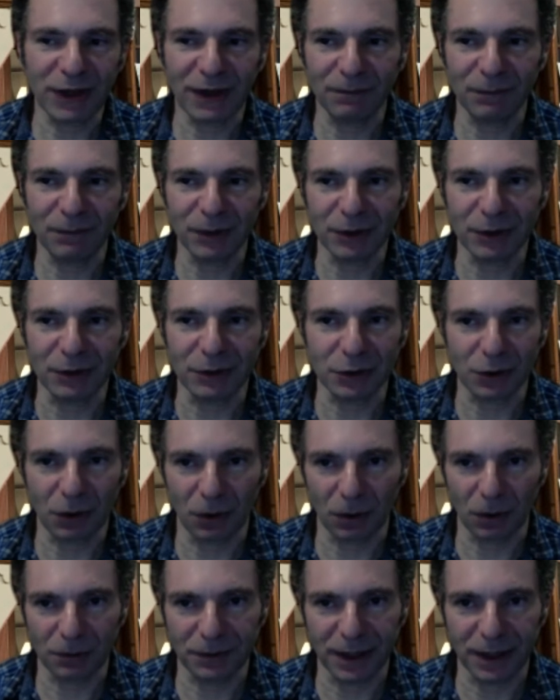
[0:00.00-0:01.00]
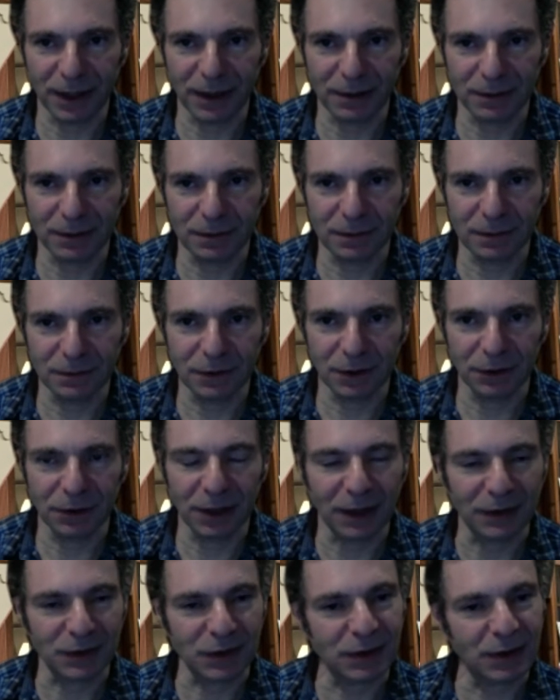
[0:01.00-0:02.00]
have been told that they're
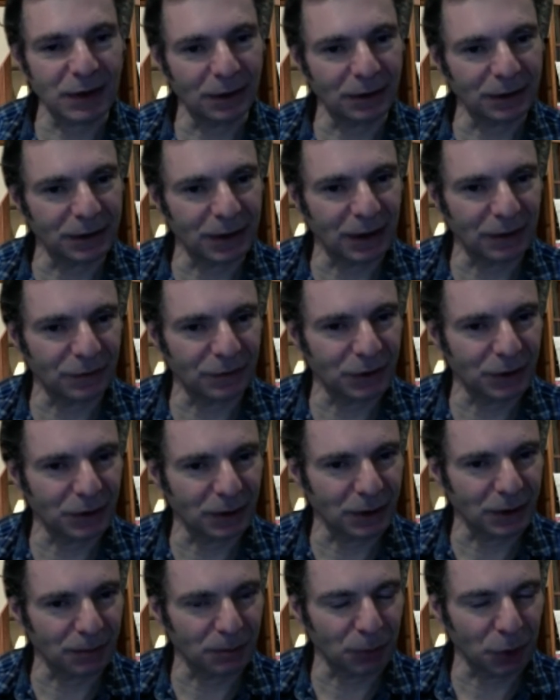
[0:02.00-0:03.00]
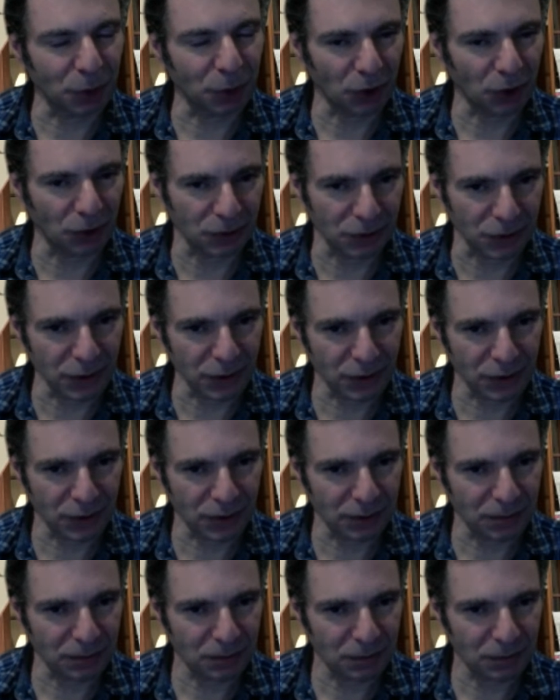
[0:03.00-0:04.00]
not skilled enough to
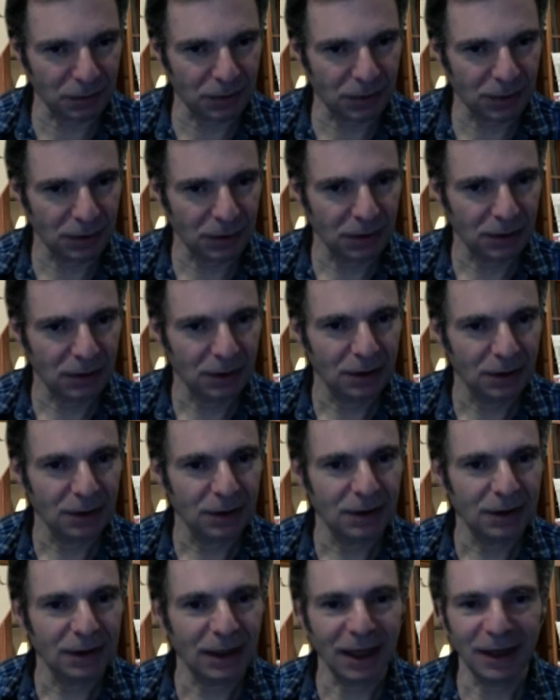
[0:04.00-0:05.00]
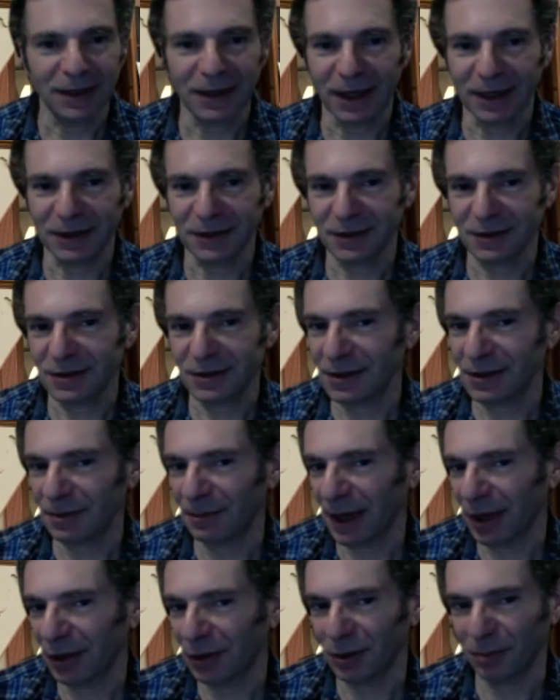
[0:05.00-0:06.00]
compose, and that
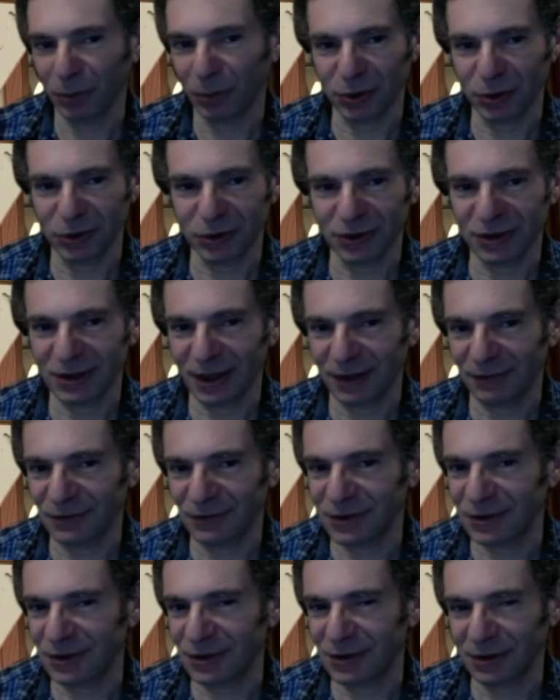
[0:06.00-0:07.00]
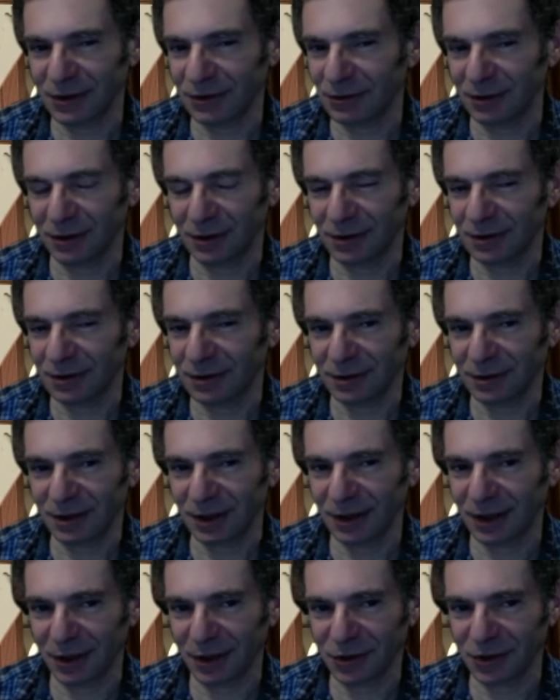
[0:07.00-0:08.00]
somehow composers have secret
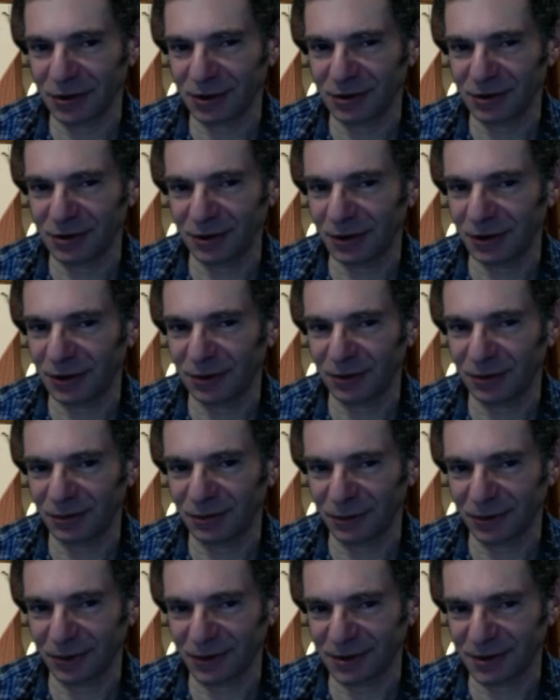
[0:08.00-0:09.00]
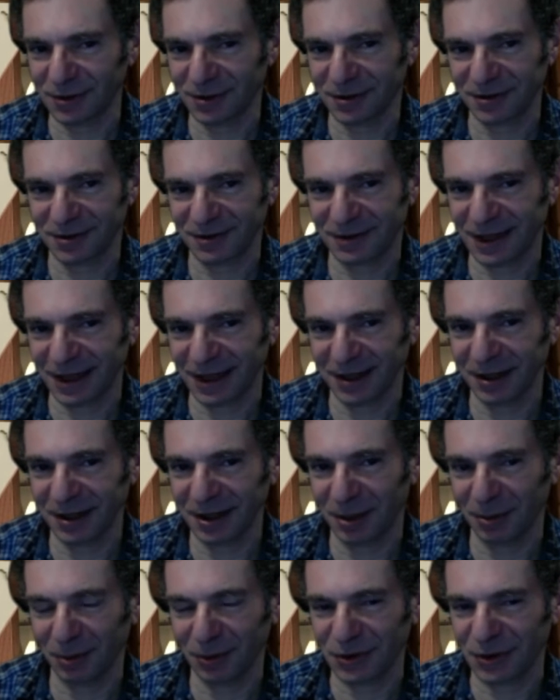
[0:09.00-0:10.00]
connection to the universe that
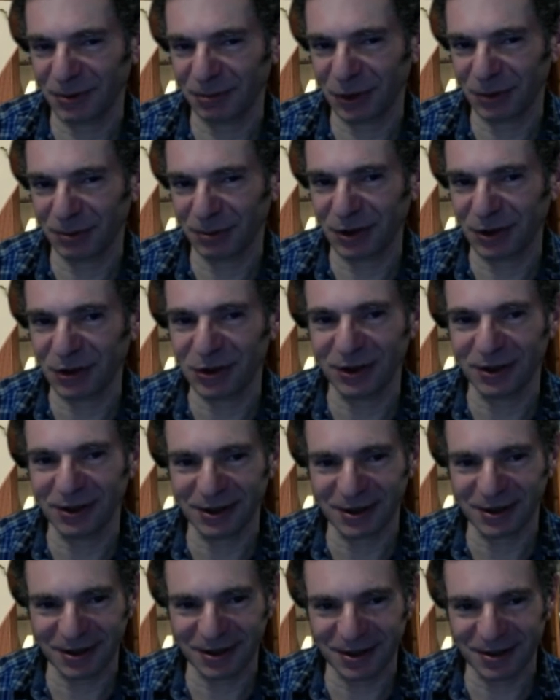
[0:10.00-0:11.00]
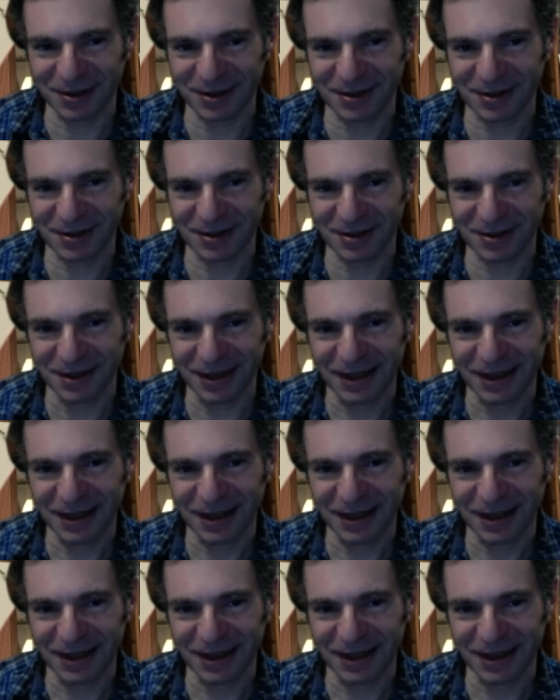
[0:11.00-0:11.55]
enables them to be geniuses.